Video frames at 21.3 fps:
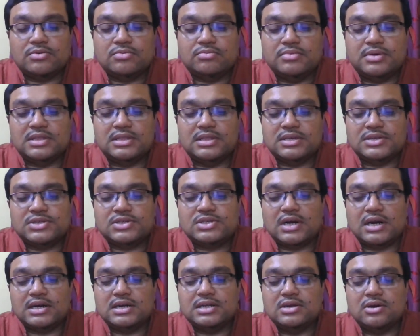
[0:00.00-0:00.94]
with the
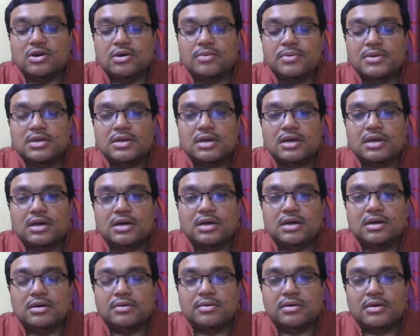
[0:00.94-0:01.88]
study of
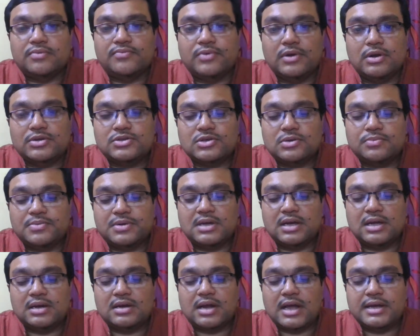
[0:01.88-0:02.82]

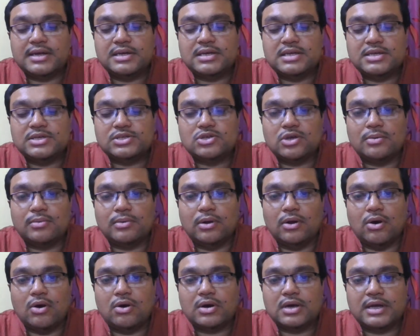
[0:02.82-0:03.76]
philosophical writings of
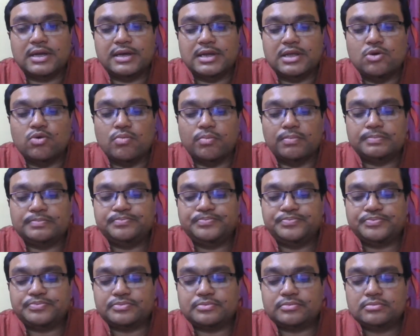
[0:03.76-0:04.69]
Locke and Hume.
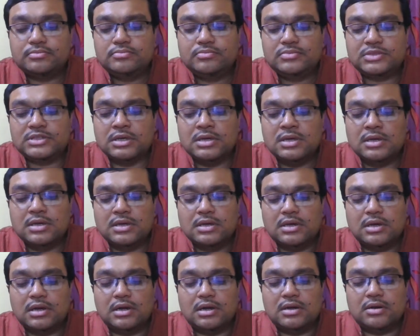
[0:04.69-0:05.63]

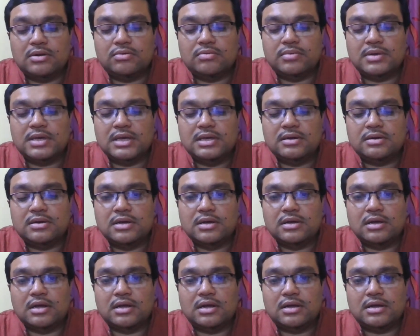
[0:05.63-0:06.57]
In
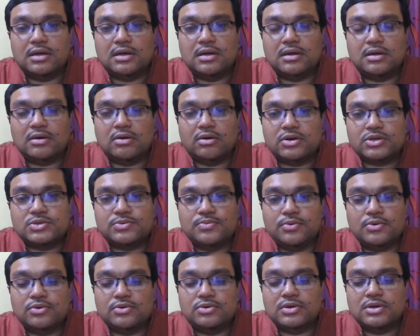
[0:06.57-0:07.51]

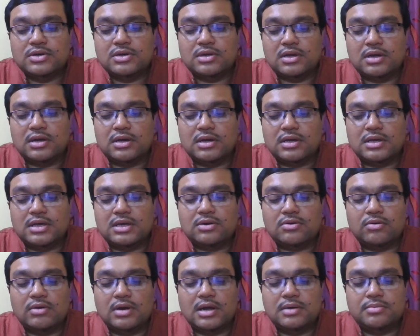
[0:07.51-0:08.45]
Oxford, he
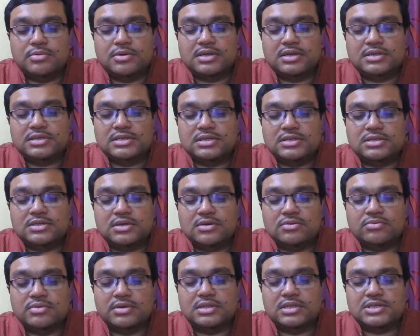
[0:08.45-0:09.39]
collaborated
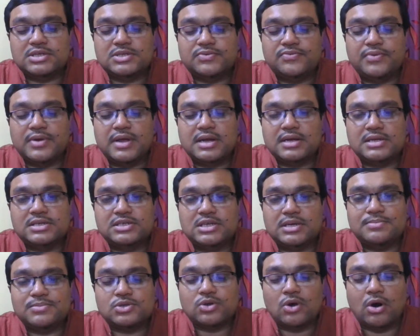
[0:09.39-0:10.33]
with his friend
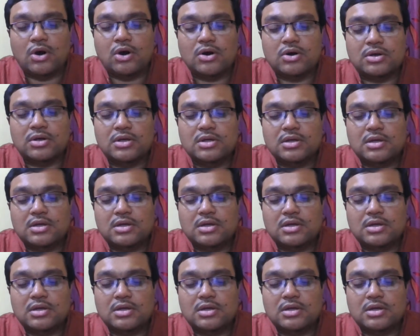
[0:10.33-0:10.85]
James Hogg,